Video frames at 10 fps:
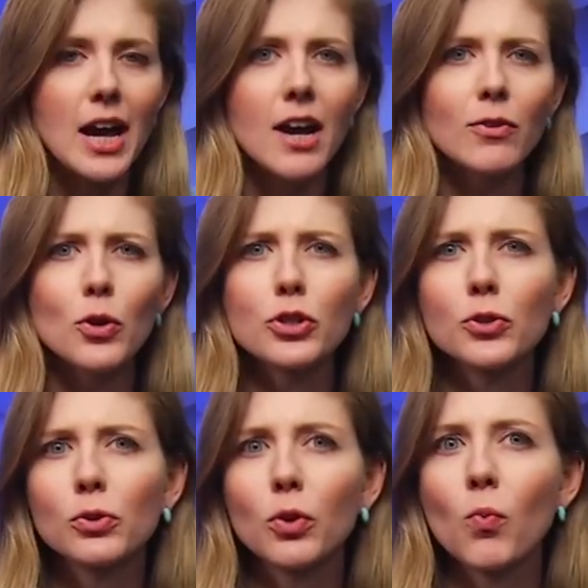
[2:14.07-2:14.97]
Of course,
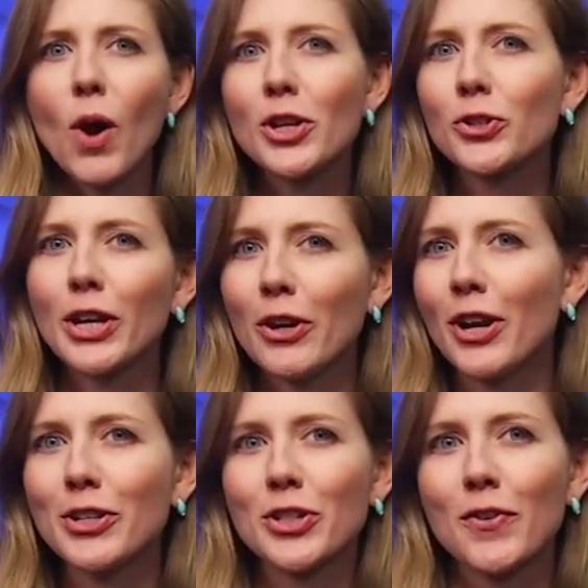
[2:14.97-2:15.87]
Google wants your
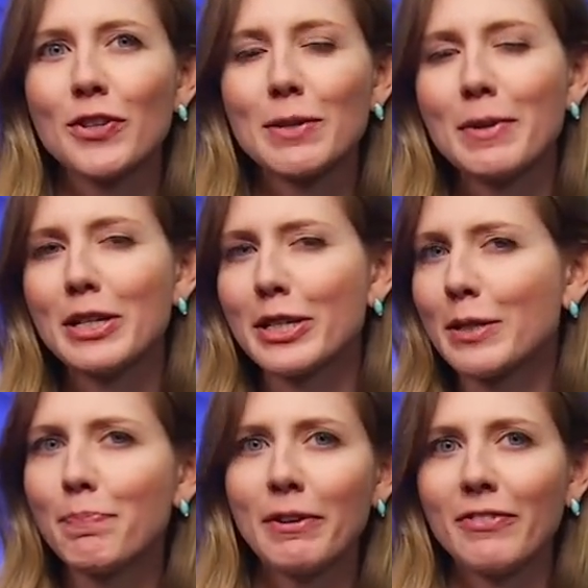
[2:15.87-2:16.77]
internet service to be
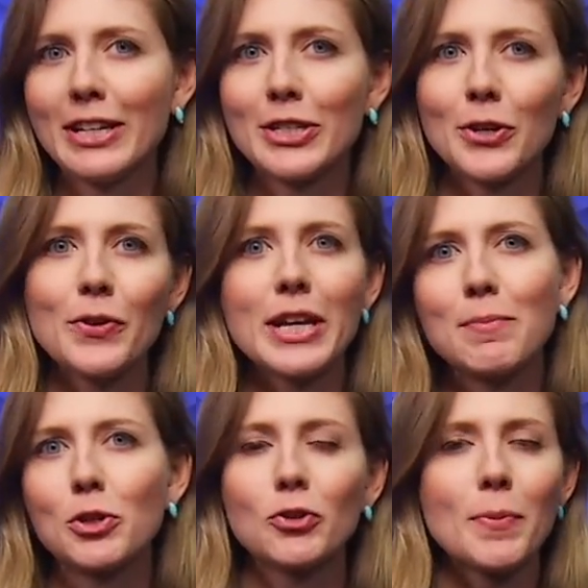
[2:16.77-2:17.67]
spiffy, so you keep
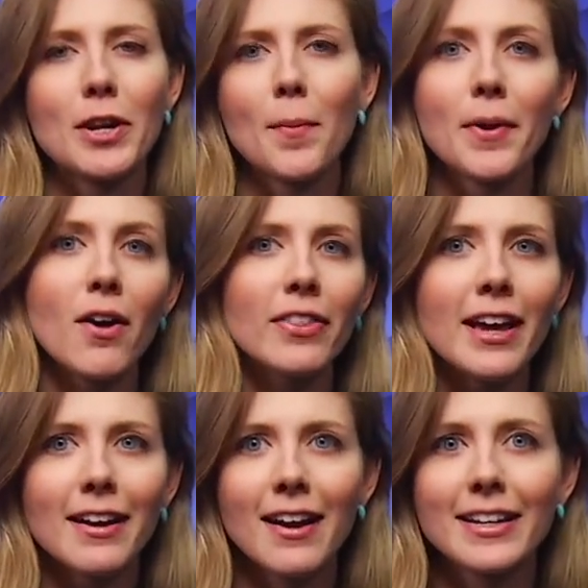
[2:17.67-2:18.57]
streaming up all
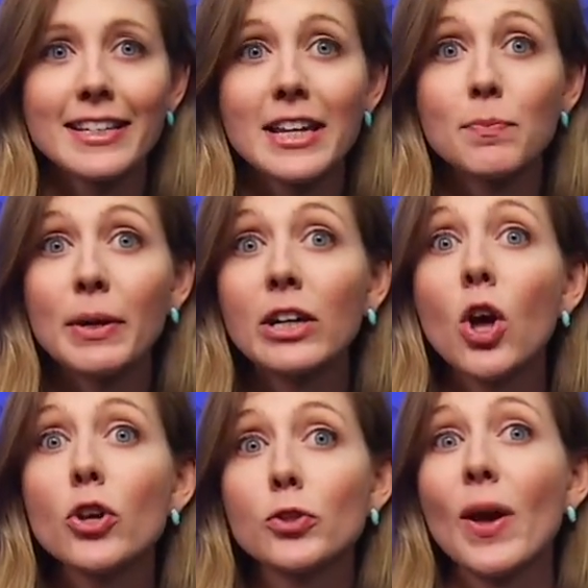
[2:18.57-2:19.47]
that content, but it
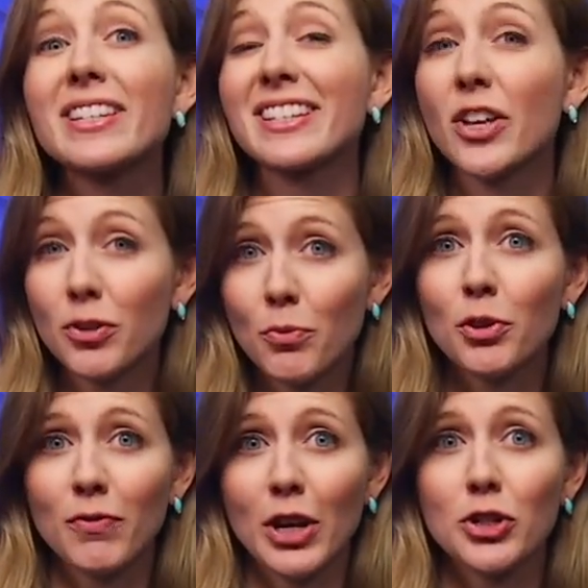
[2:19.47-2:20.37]
also has another
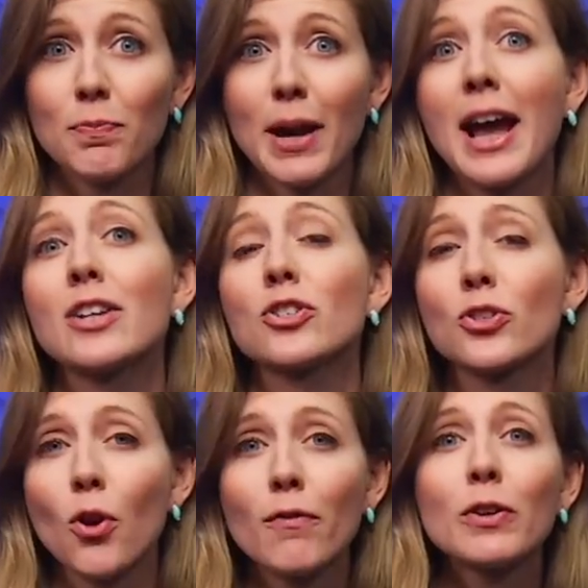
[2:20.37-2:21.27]
motivation behind
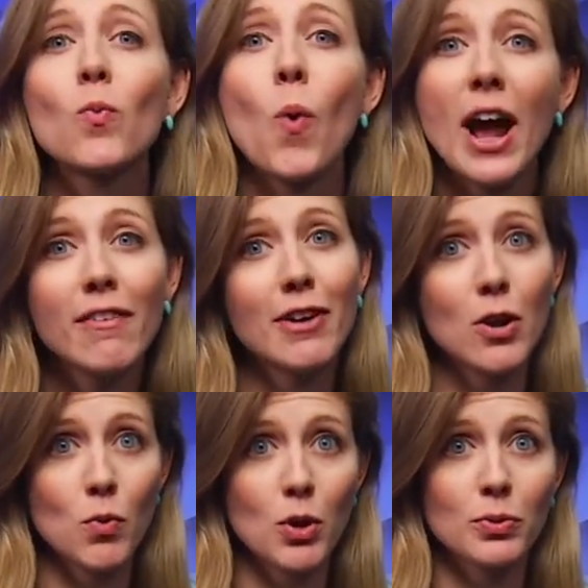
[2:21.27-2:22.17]
solving Wi-Fi
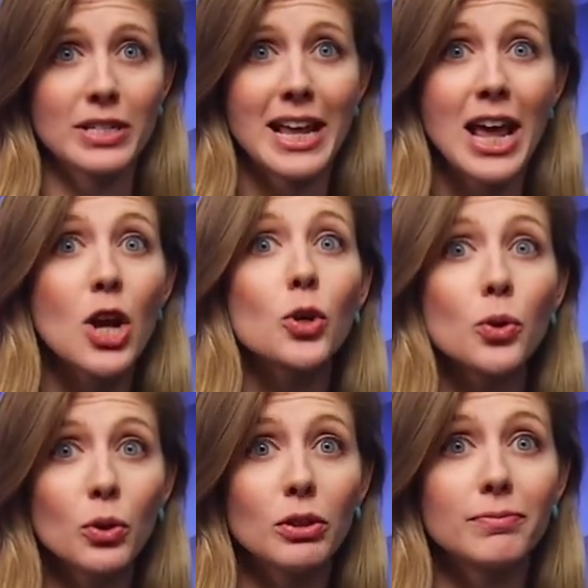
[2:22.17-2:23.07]
woes.
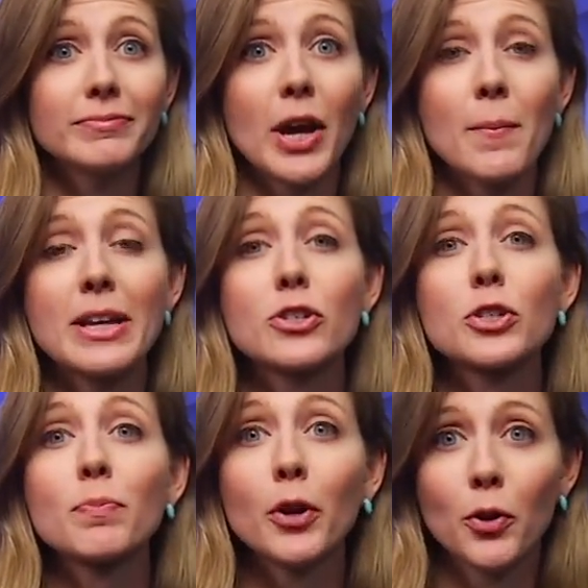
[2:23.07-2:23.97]
Google now makes
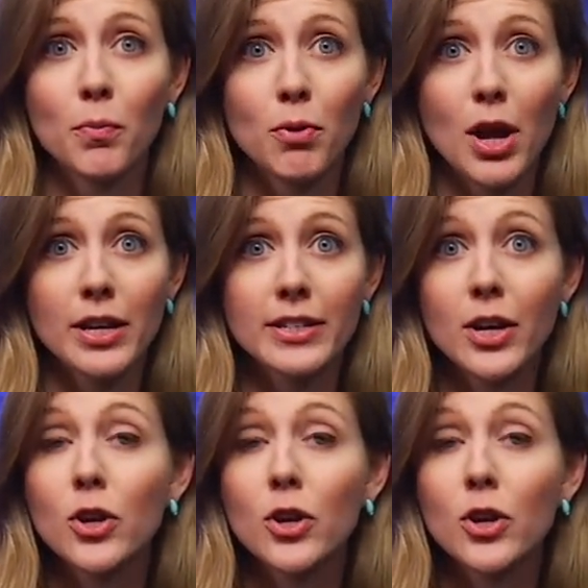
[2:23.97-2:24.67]
smart home products